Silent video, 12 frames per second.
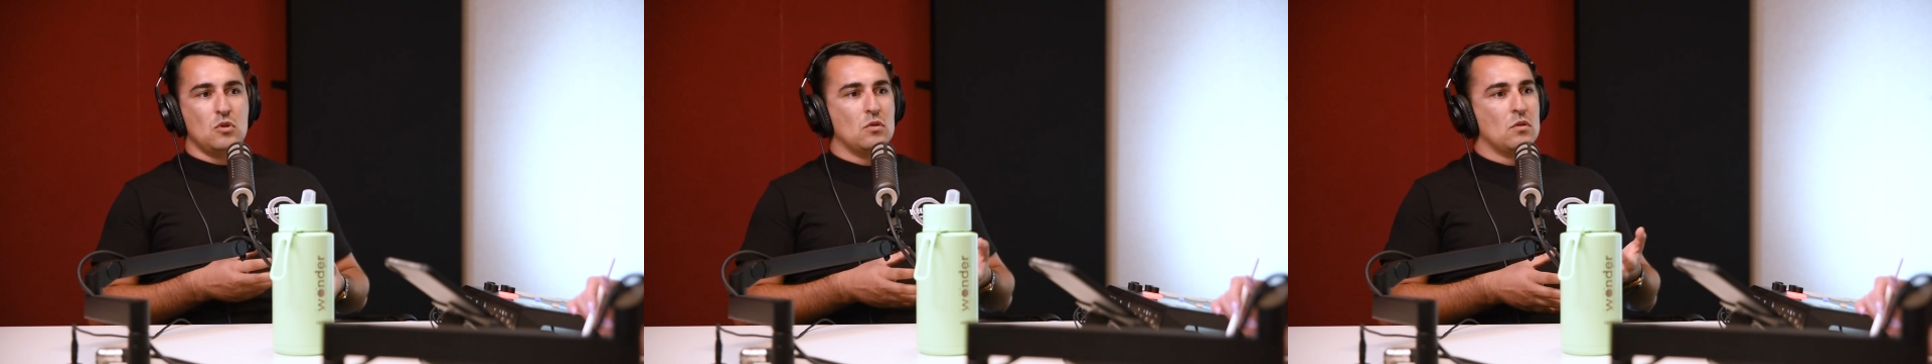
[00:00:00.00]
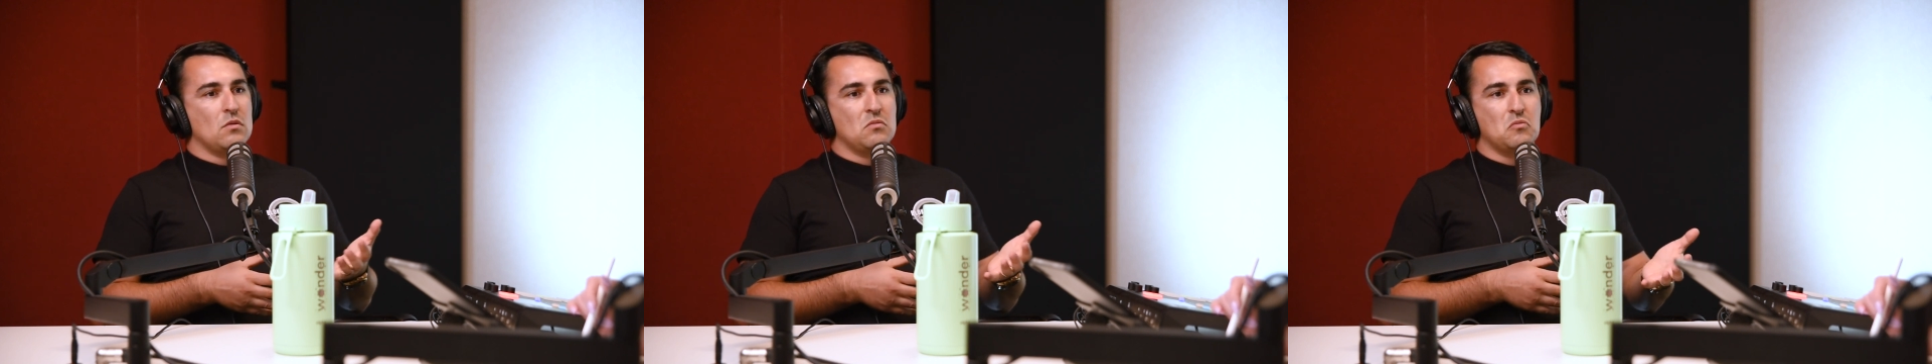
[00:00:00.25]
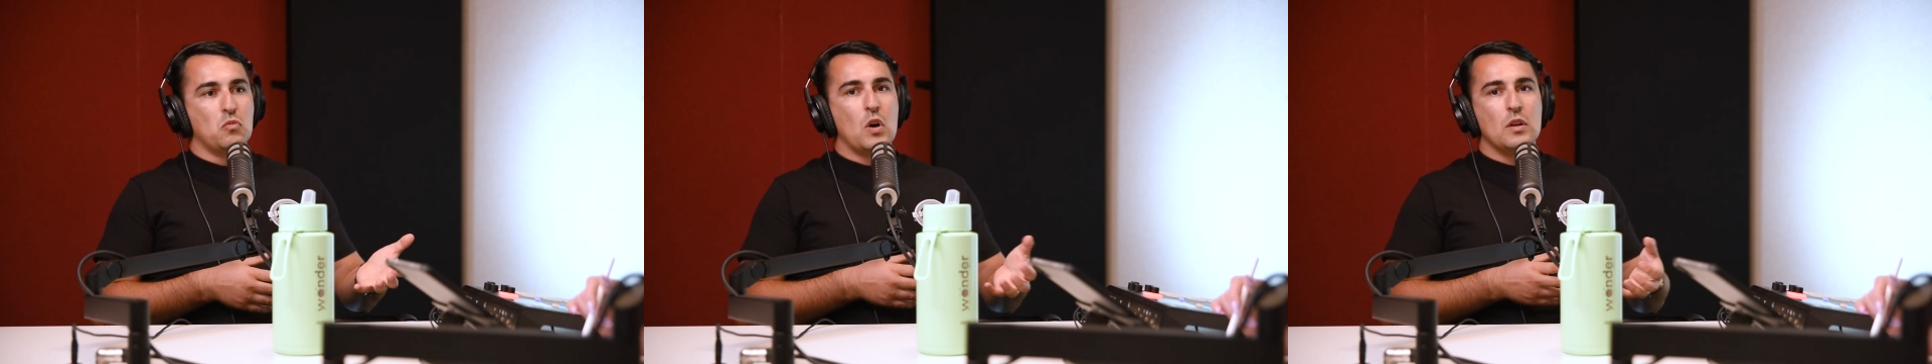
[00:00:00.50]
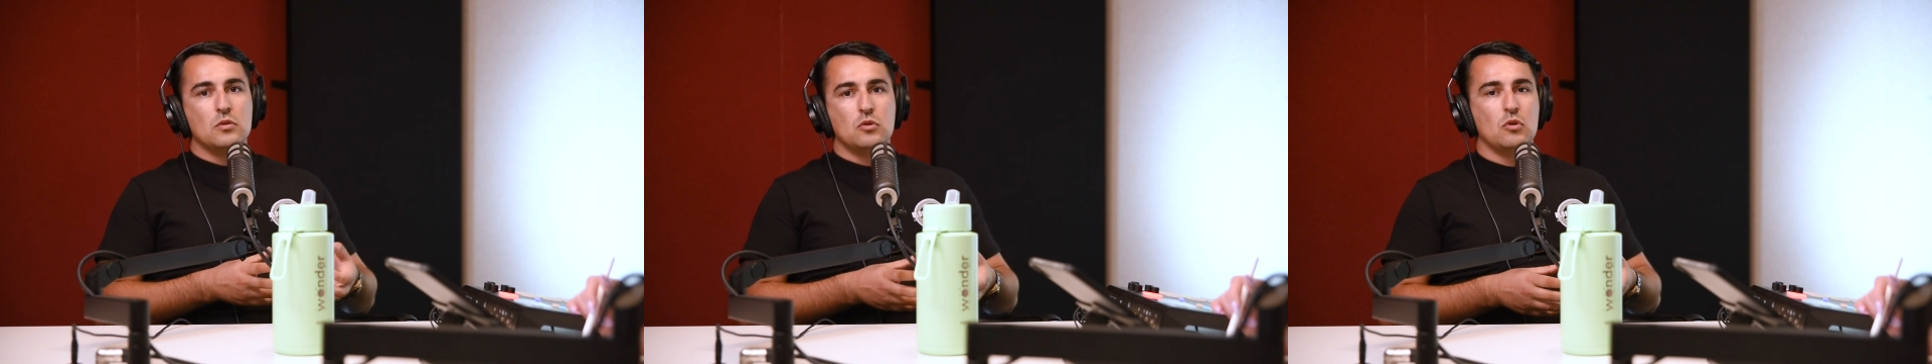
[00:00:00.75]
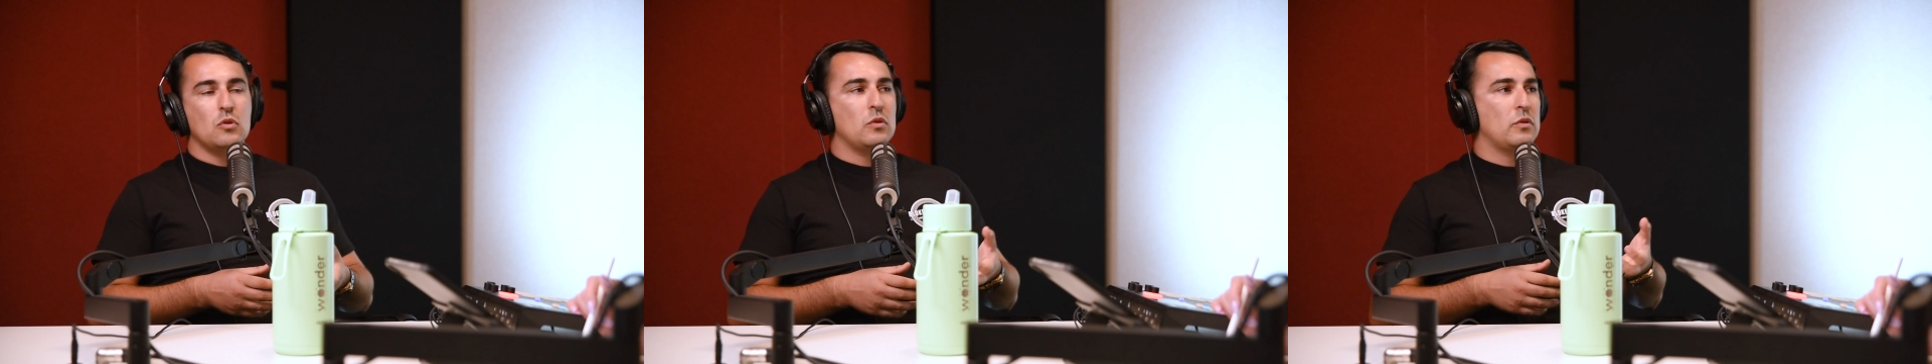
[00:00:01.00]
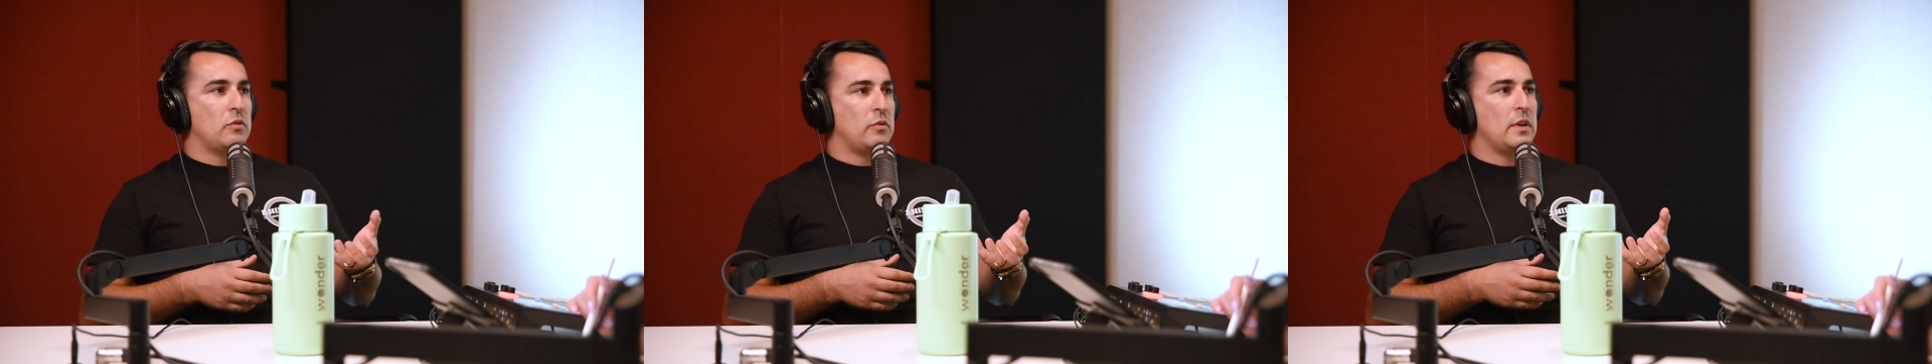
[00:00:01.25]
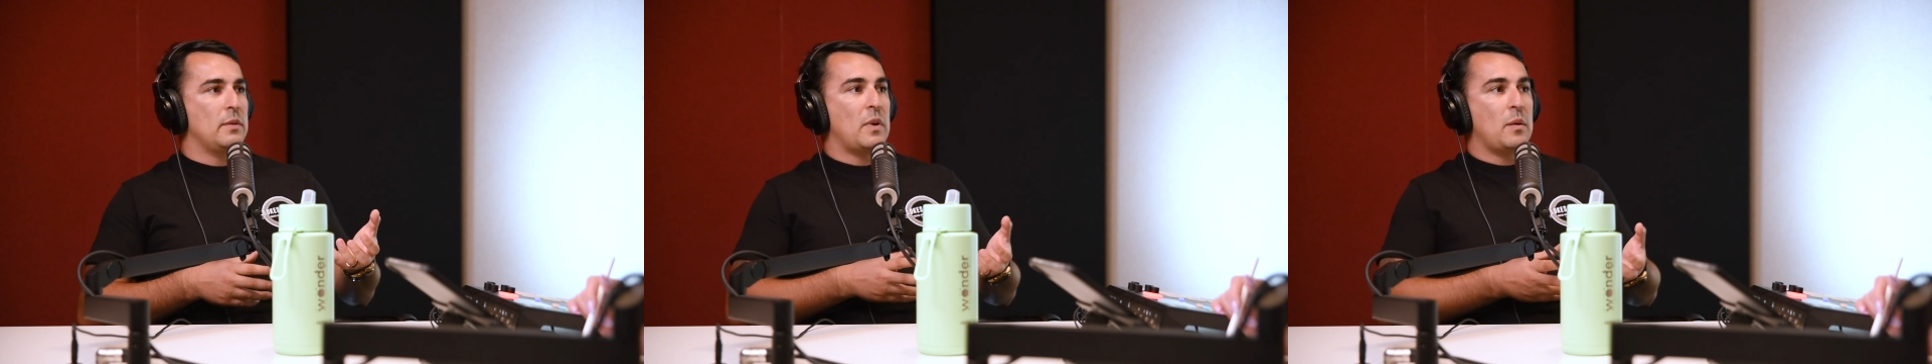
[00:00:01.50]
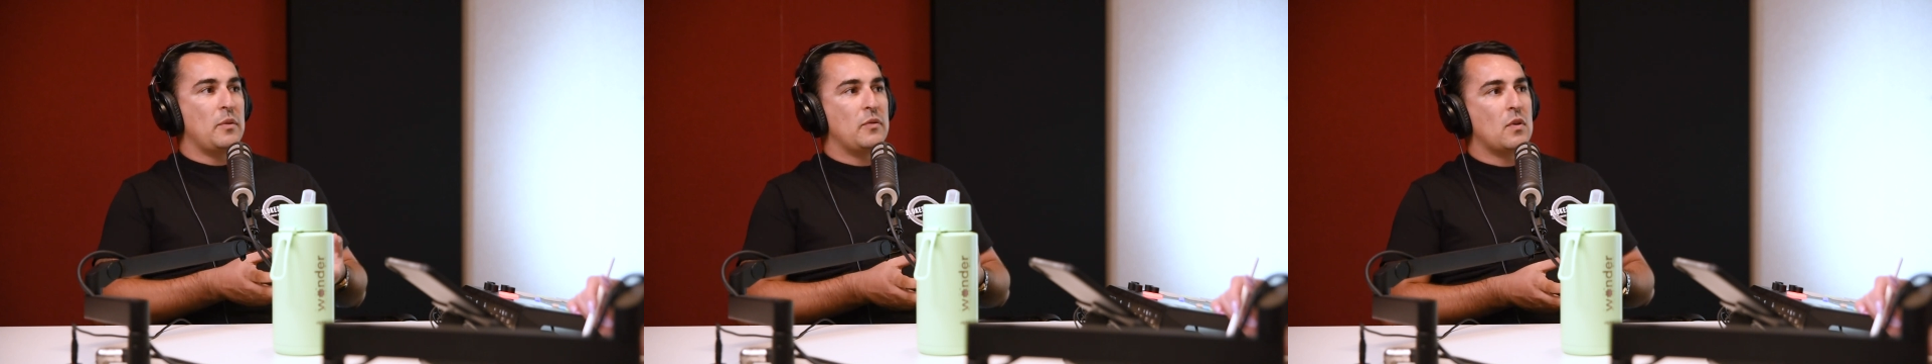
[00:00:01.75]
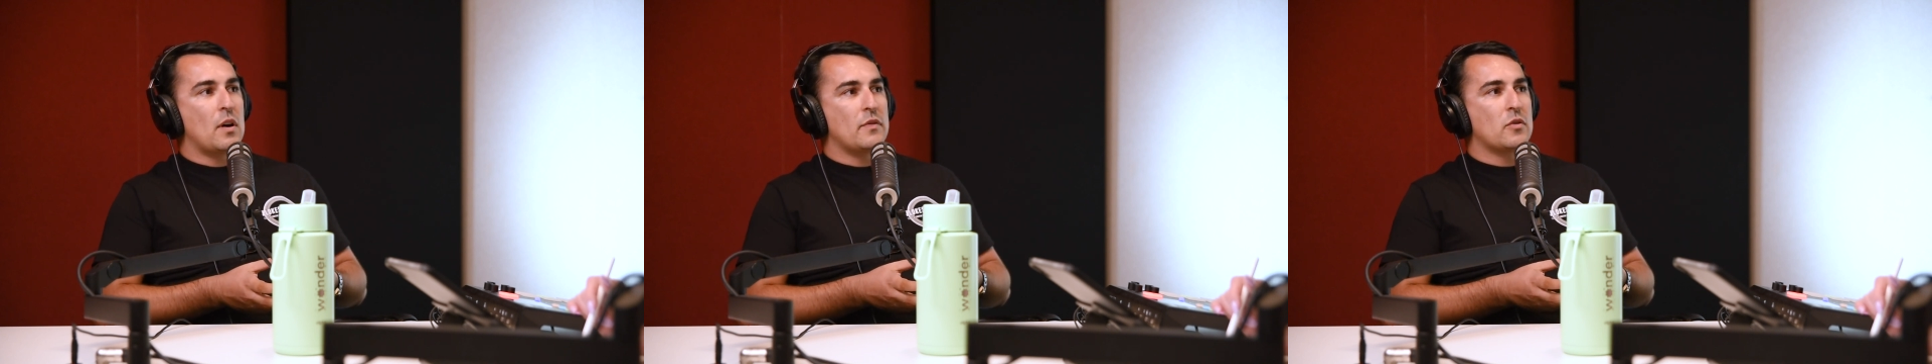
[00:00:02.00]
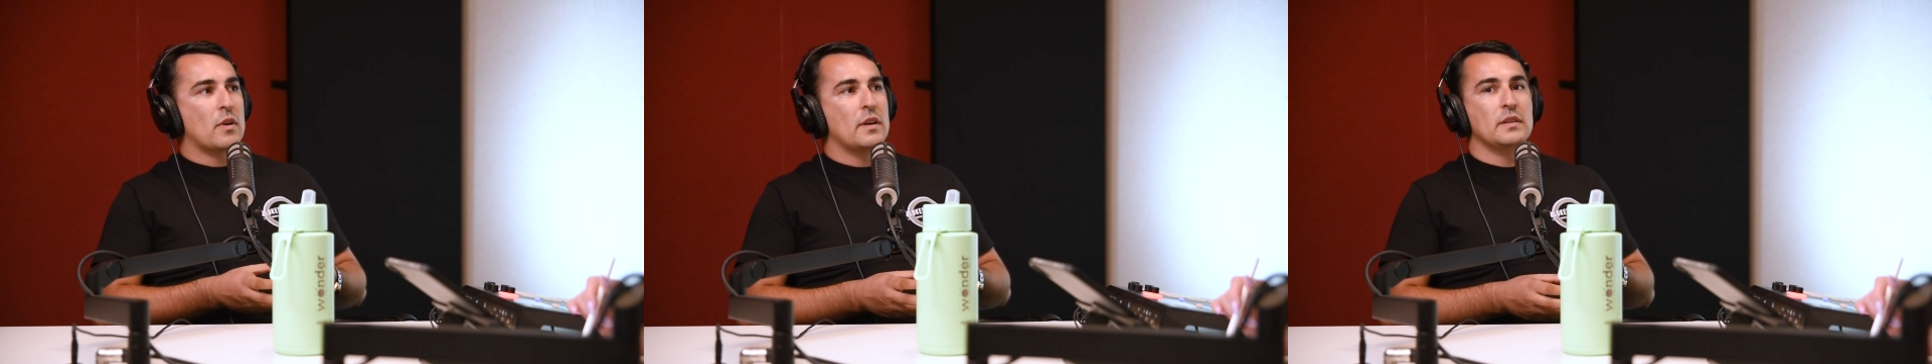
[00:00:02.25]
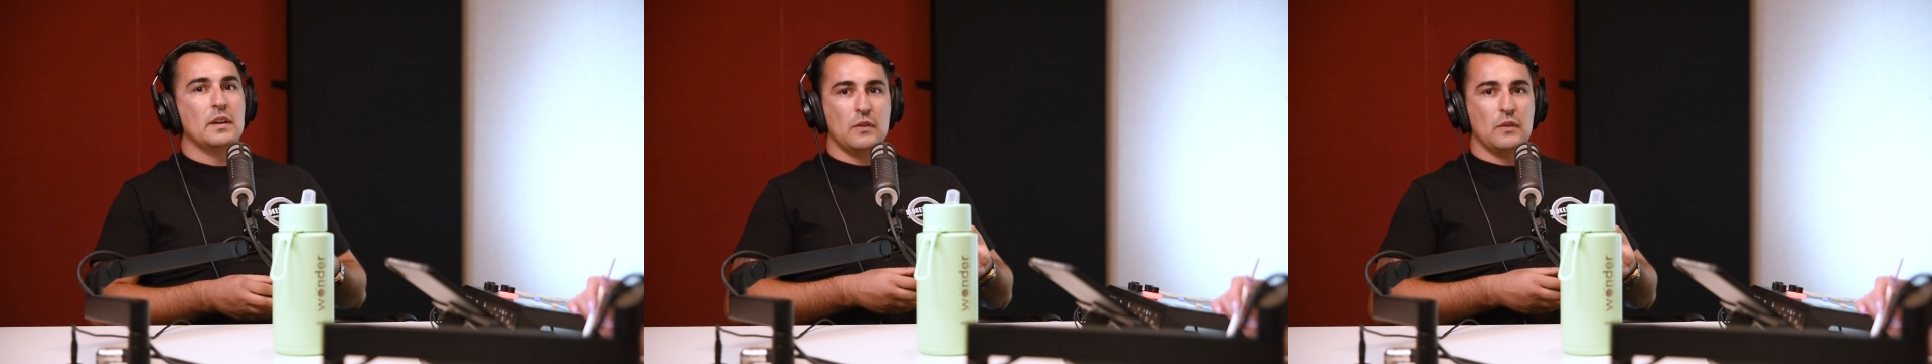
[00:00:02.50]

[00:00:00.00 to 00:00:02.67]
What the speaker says: you know, 1, 2, 3, maybe $5,000